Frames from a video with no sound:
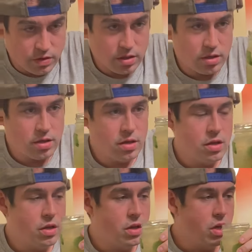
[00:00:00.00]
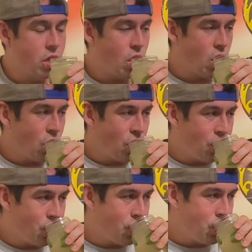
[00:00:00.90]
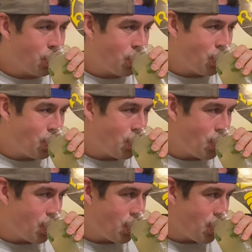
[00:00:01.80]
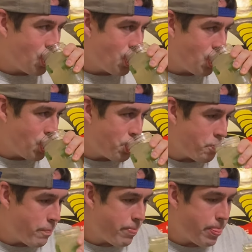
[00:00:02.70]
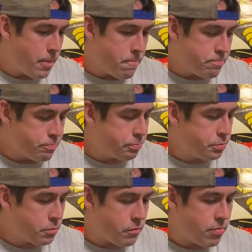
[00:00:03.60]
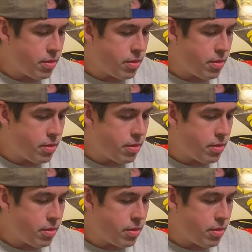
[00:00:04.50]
Nobody speaks.